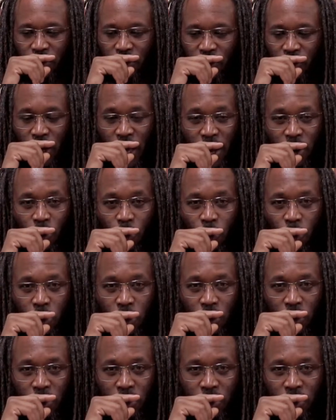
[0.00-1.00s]
gotta
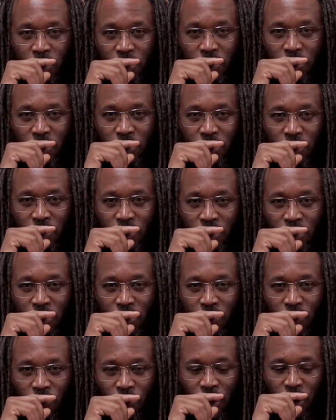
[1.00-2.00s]
work,
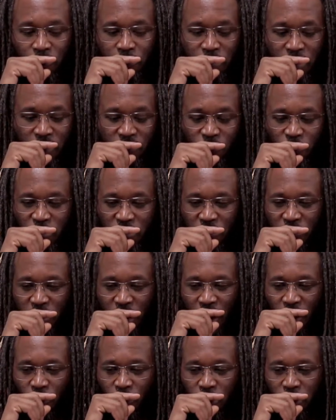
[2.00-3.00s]
right? Because when you're
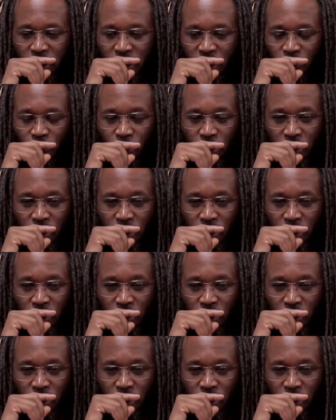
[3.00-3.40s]
not working,